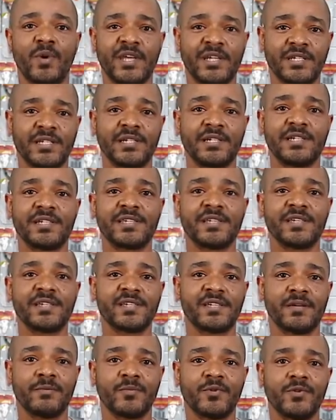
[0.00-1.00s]
wait till the
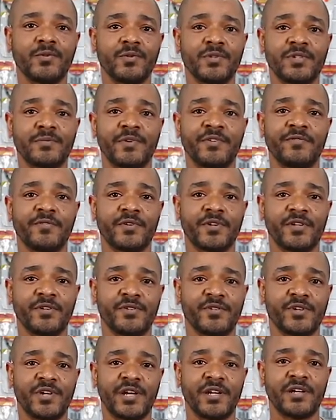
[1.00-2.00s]
system cools before you
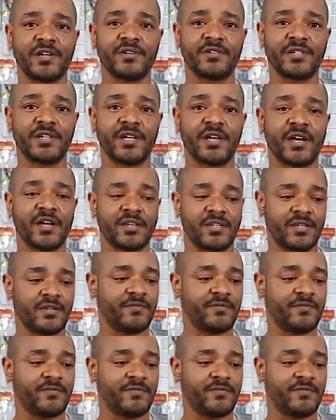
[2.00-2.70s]
drain out the hot